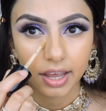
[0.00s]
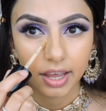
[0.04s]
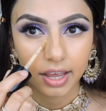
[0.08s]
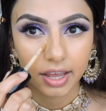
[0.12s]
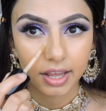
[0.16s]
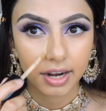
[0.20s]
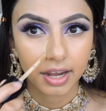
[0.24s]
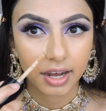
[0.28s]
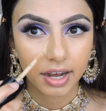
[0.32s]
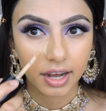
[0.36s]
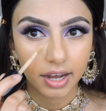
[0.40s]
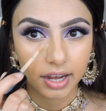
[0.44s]

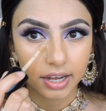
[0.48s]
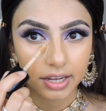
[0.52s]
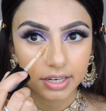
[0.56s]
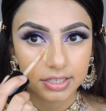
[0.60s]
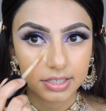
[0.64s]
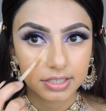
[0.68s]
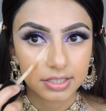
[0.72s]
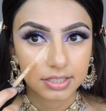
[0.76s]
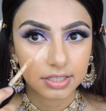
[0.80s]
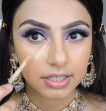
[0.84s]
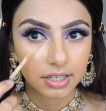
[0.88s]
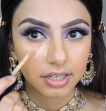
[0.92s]
And I
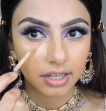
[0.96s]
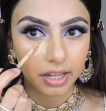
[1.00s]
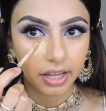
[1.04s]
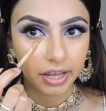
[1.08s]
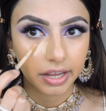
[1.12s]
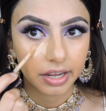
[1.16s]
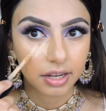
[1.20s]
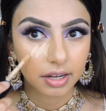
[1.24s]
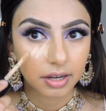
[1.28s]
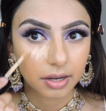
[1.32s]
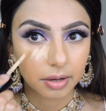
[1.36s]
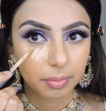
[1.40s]
just
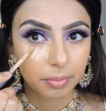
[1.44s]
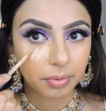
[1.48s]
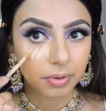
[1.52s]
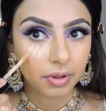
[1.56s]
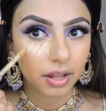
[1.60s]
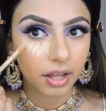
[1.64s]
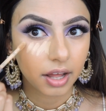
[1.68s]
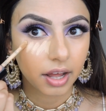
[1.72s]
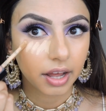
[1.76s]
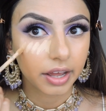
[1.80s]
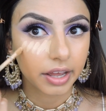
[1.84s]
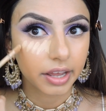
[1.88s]
like
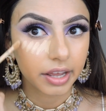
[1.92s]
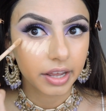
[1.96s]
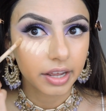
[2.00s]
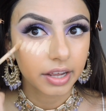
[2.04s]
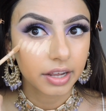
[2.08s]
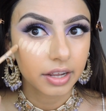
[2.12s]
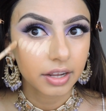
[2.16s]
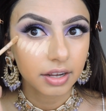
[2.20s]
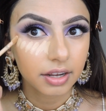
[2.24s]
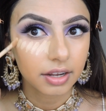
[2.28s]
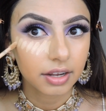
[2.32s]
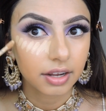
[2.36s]

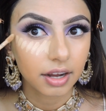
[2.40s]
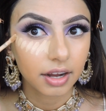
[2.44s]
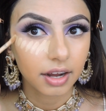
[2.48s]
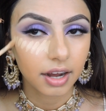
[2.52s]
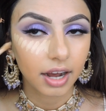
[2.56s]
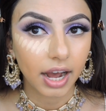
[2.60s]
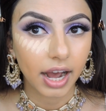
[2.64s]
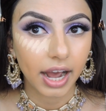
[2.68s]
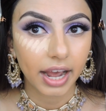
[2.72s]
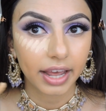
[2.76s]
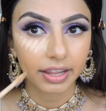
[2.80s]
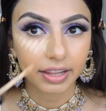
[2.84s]
applying.
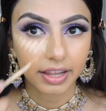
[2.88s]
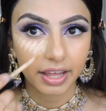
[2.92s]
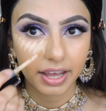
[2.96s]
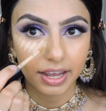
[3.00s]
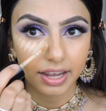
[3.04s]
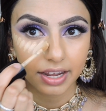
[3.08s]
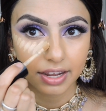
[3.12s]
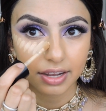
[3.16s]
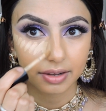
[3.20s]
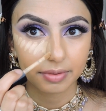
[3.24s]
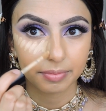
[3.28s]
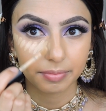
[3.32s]
I
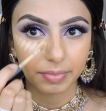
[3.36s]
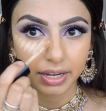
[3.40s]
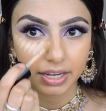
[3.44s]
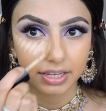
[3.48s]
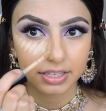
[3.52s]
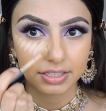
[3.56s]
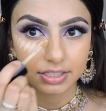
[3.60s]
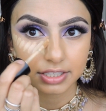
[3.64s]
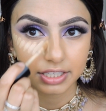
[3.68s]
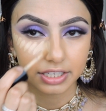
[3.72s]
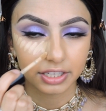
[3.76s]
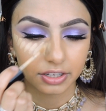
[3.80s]
like my
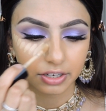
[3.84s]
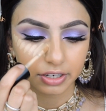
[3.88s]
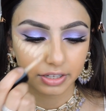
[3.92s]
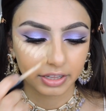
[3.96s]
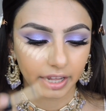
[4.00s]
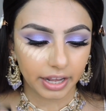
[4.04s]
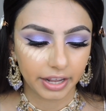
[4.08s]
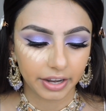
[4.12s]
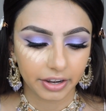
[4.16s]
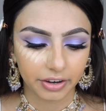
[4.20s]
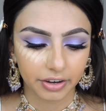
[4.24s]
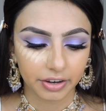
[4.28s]
concealer
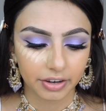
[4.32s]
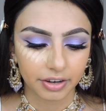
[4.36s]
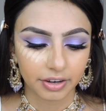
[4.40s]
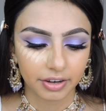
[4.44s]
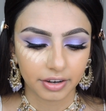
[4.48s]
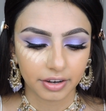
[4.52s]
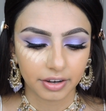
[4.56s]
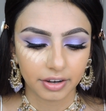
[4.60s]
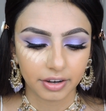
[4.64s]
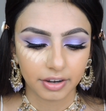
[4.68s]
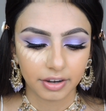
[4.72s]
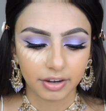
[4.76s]
lighter
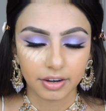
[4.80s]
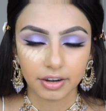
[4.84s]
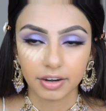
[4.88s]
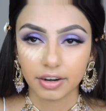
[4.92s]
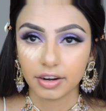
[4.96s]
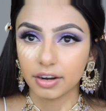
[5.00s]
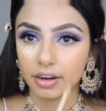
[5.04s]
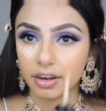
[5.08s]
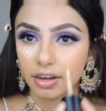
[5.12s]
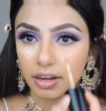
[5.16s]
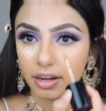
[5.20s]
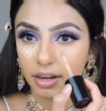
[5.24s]

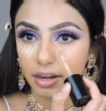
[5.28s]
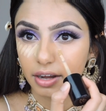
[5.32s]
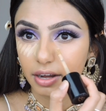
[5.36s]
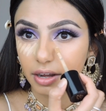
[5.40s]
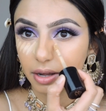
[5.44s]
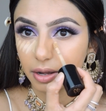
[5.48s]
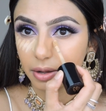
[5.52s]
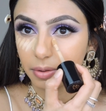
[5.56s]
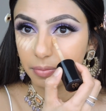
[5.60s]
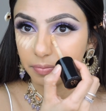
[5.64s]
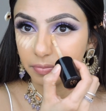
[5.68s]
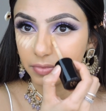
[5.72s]

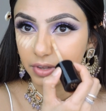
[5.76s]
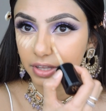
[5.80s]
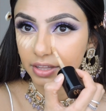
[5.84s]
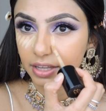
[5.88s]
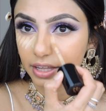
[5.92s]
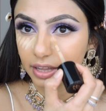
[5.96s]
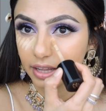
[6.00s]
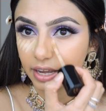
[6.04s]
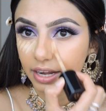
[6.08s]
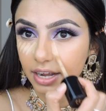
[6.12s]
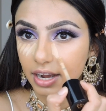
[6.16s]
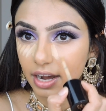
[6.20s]
because
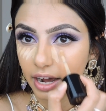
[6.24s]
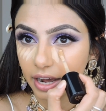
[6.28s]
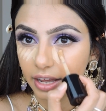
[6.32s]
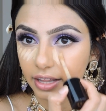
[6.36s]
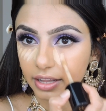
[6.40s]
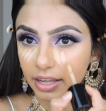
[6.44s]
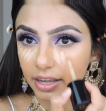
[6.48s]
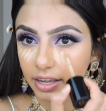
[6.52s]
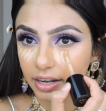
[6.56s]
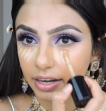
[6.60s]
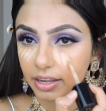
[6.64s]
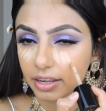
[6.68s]
I like
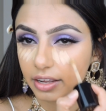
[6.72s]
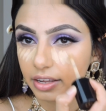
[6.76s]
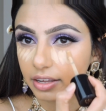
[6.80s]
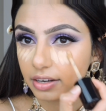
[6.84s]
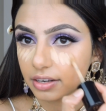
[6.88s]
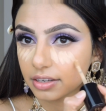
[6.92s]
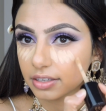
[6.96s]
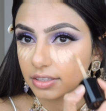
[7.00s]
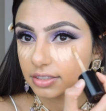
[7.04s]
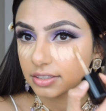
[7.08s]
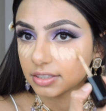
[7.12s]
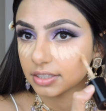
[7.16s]
highlighting
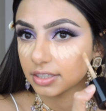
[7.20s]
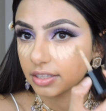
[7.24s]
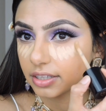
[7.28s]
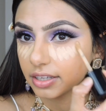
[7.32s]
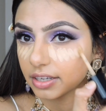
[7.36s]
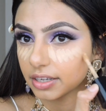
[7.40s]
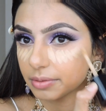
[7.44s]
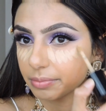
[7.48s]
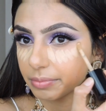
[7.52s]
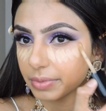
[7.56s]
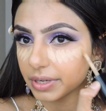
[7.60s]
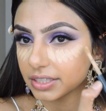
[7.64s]
and
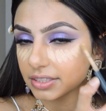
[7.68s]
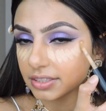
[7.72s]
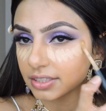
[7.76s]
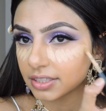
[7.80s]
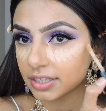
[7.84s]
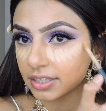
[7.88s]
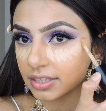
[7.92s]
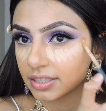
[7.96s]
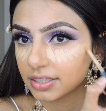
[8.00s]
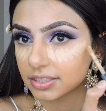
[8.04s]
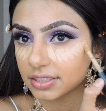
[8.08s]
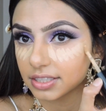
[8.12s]
concealing
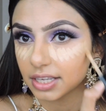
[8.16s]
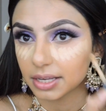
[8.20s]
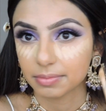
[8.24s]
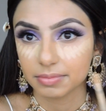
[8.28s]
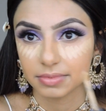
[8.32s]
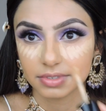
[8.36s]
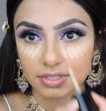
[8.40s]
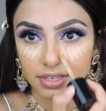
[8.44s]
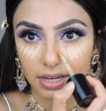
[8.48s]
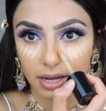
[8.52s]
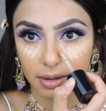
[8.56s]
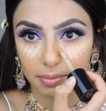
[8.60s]
basically in the same
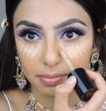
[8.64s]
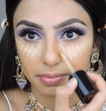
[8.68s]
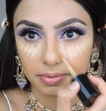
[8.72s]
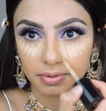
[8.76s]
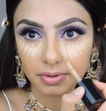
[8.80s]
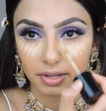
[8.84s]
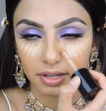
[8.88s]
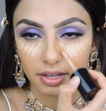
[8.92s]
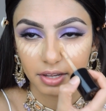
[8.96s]
step.